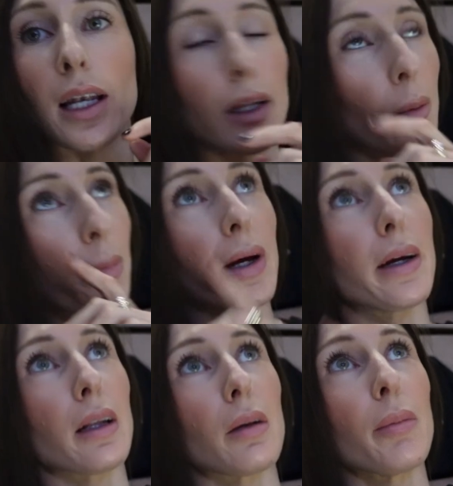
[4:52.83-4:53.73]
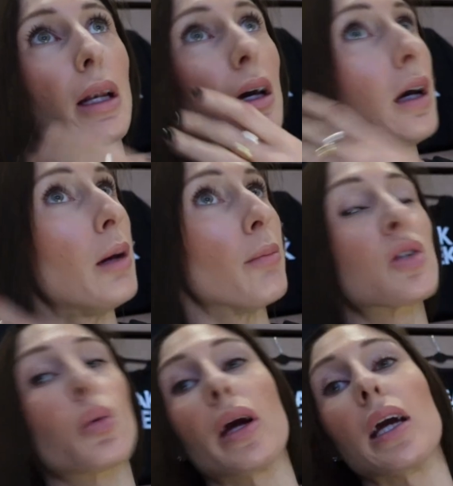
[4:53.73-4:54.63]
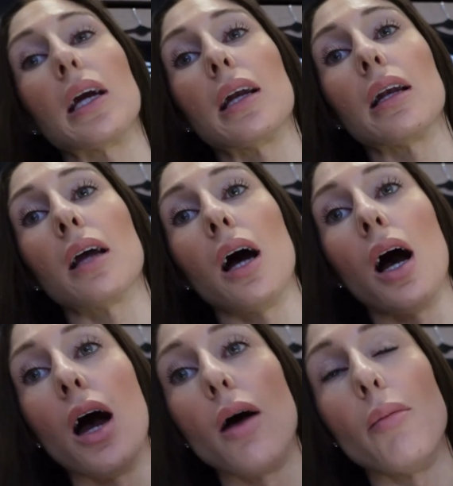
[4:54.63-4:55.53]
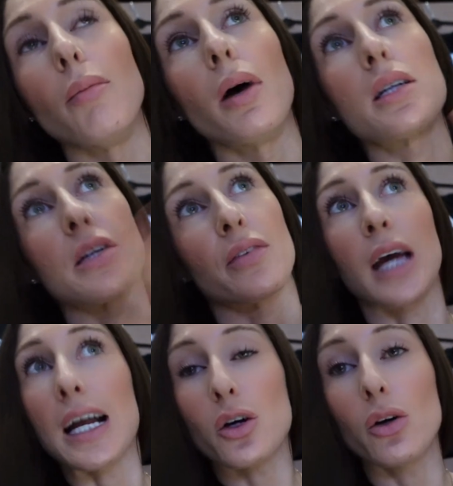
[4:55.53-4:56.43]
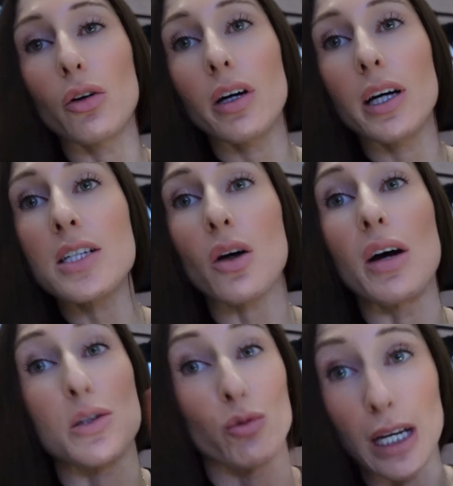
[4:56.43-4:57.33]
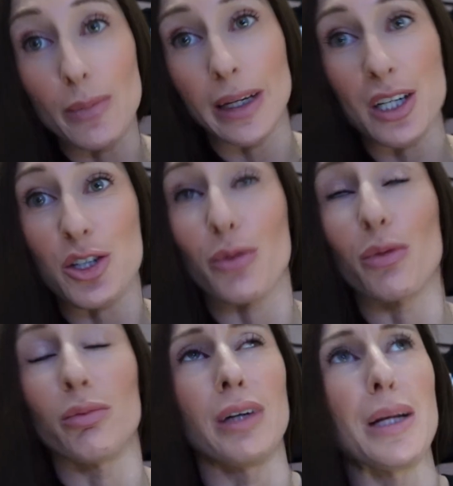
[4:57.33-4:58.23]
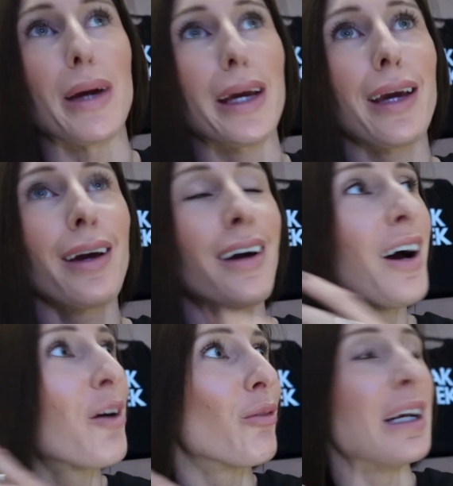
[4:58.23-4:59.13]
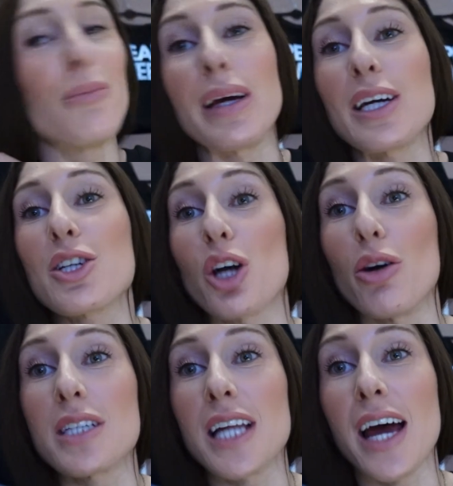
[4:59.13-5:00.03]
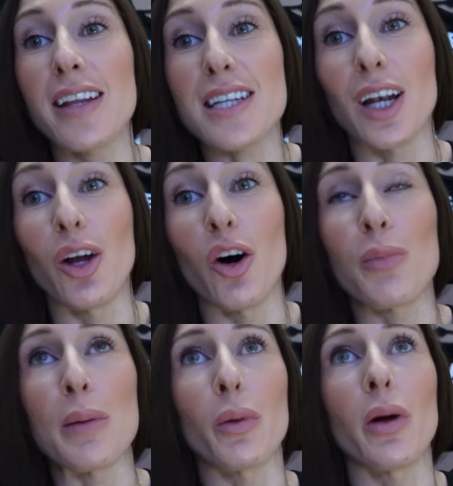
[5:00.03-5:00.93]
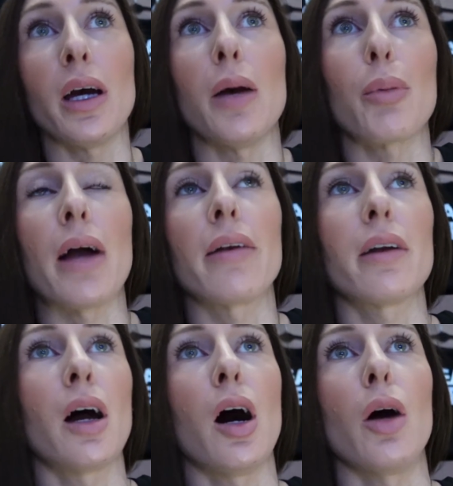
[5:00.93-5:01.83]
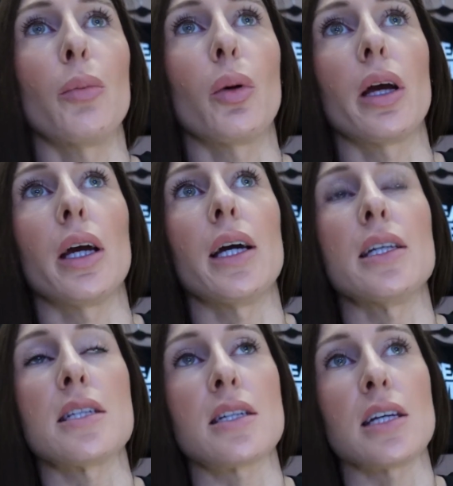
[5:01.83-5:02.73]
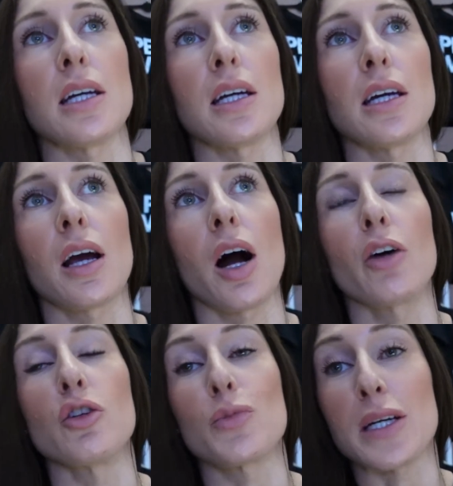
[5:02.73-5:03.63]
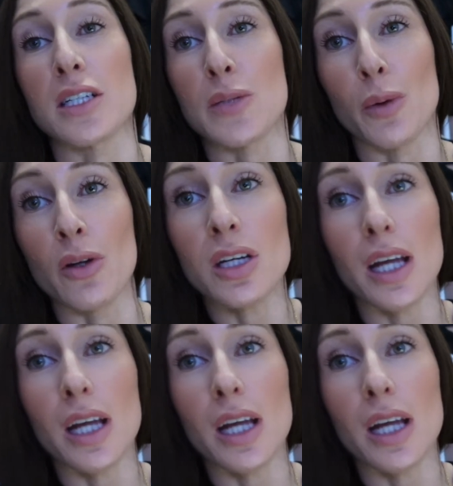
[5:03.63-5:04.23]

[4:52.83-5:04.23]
little break at the minute in between different categories. It's a really big show today. There's a lot of people here. Brandon Hardbody is the guy who's basically sponsored